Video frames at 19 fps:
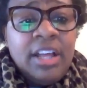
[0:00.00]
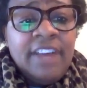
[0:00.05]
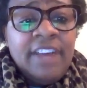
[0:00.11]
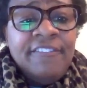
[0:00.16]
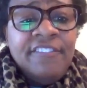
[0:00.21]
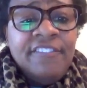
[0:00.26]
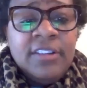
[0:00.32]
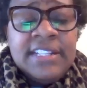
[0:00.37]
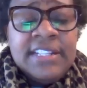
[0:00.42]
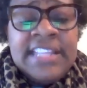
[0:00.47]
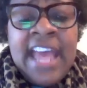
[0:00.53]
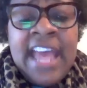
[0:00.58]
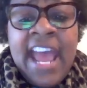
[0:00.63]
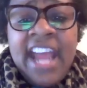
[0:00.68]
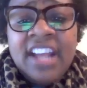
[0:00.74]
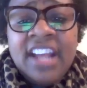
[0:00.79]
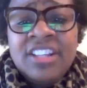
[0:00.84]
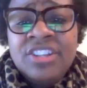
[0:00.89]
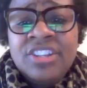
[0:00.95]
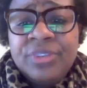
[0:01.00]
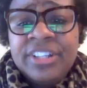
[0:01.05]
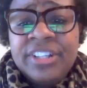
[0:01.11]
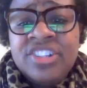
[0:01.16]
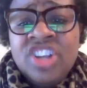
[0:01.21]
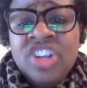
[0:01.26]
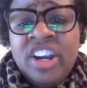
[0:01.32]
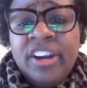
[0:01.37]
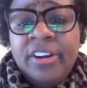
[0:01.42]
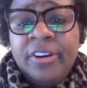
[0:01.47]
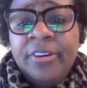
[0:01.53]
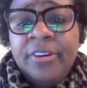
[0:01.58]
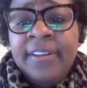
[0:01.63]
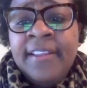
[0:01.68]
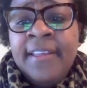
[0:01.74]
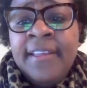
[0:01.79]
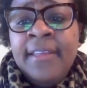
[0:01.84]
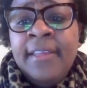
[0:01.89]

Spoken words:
a full tax return.